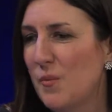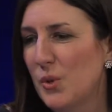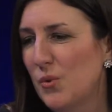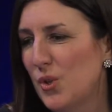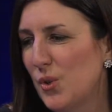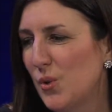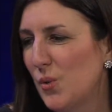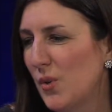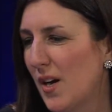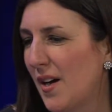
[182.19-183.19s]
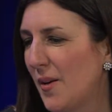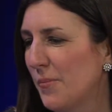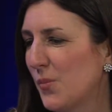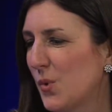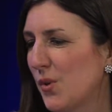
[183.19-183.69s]
um, you do um,
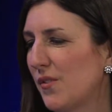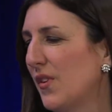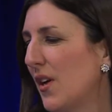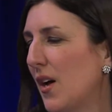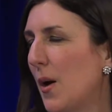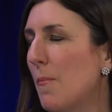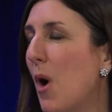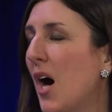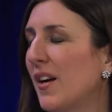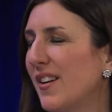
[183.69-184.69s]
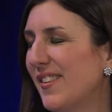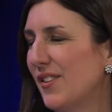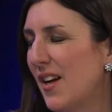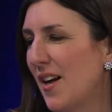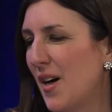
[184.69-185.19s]
sort of mock
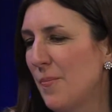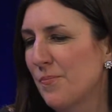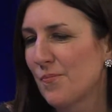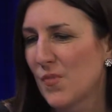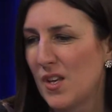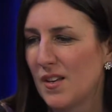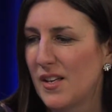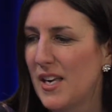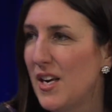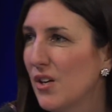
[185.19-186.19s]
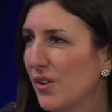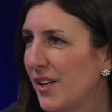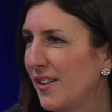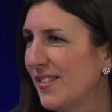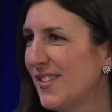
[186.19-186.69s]
um,
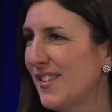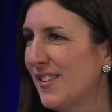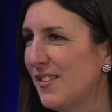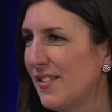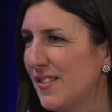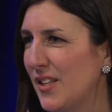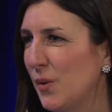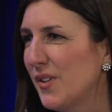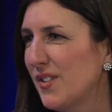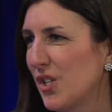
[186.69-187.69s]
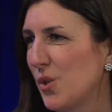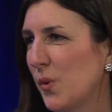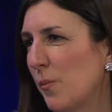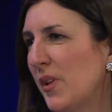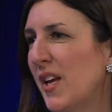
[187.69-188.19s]
hearings and seeing what session
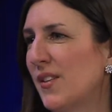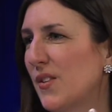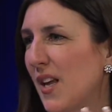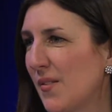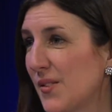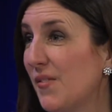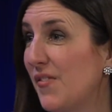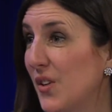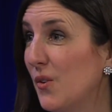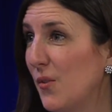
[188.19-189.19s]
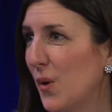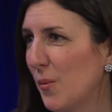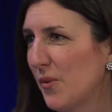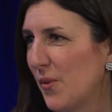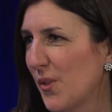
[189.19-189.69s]
would be like so they have some feel for it
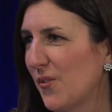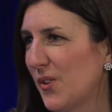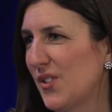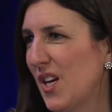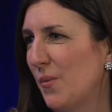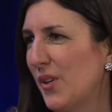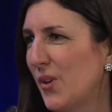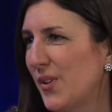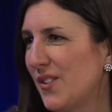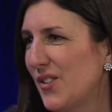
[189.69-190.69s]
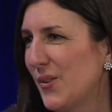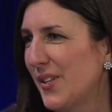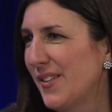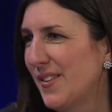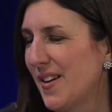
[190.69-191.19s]
before the first time we go right. into
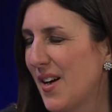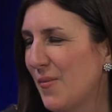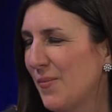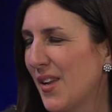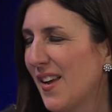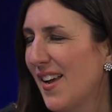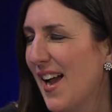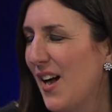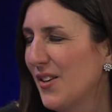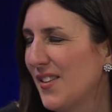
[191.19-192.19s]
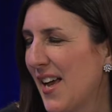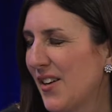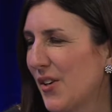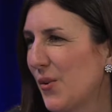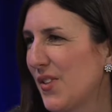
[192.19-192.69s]
it. Um, right. How did that
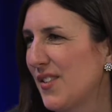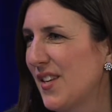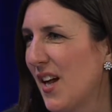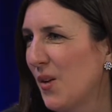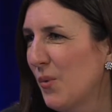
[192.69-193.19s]
go this time?